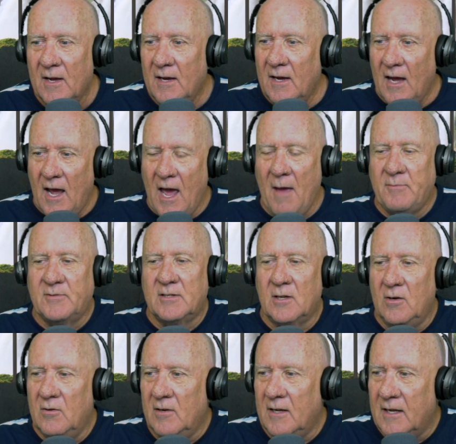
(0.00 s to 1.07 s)

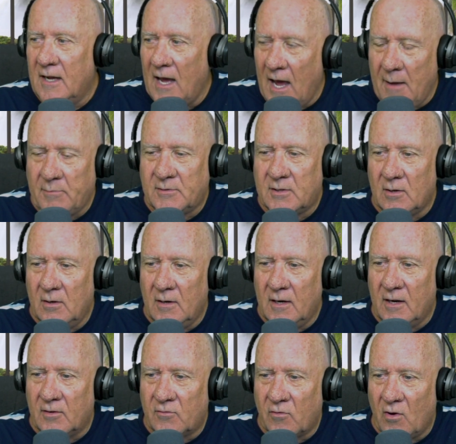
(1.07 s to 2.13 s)
Absolutely, absolutely
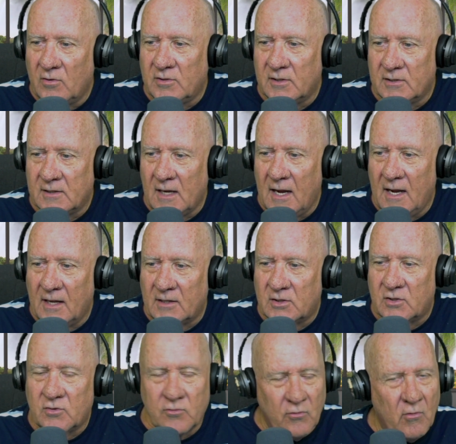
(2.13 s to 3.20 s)
atrocious and
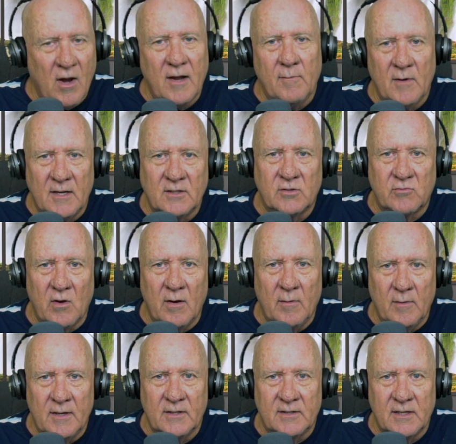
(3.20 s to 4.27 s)
extremely,
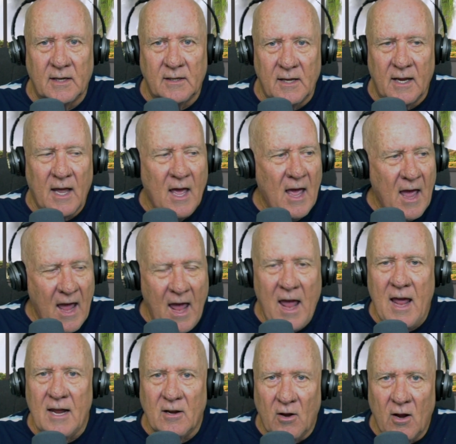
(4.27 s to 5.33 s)
extremely sickening.
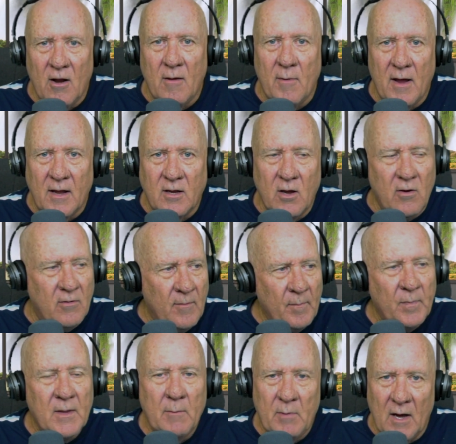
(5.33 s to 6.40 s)
And I don't know about you,
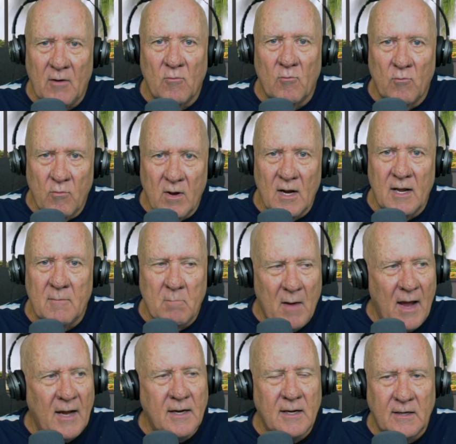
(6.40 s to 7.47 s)
but really
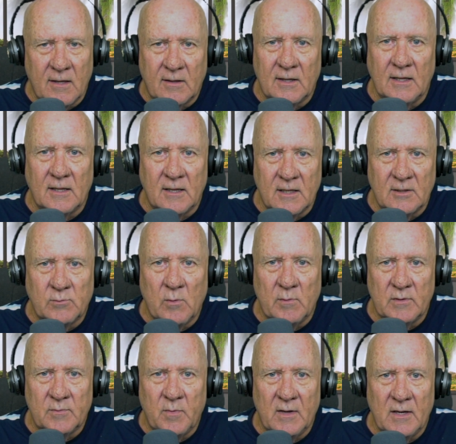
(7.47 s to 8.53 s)
maddening to think that this woman's
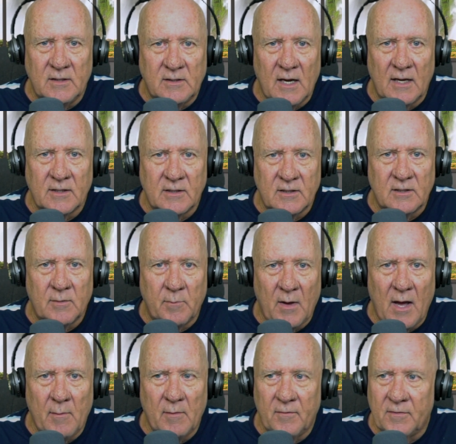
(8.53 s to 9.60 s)
been in charge of this
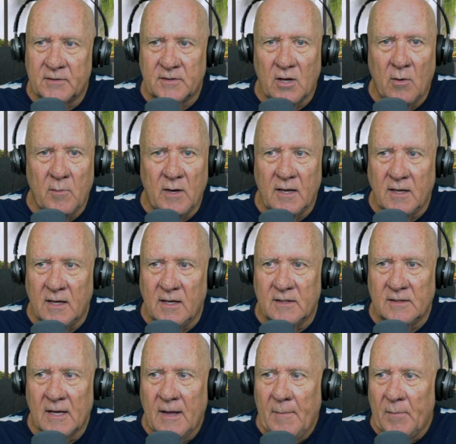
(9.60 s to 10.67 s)
department for so many years
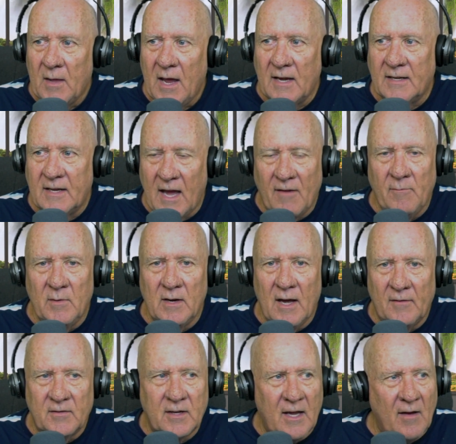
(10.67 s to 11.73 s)
and government
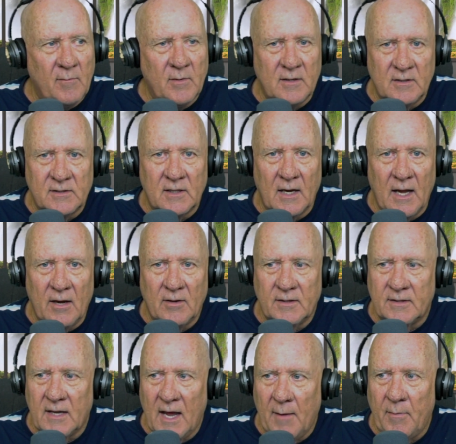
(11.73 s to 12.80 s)
after government has allowed it to
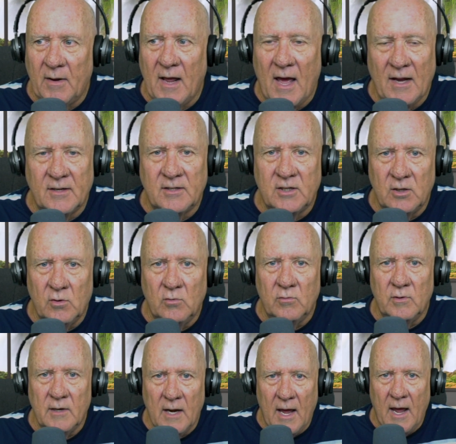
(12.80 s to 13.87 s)
happen until
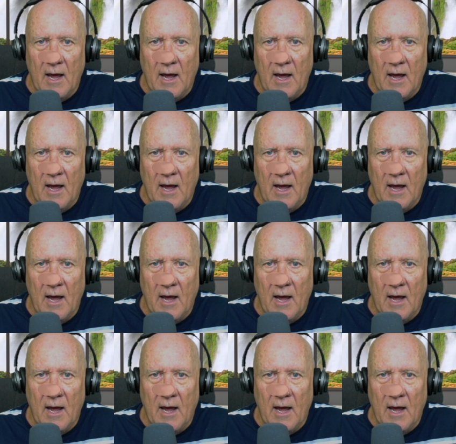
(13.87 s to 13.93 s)
now.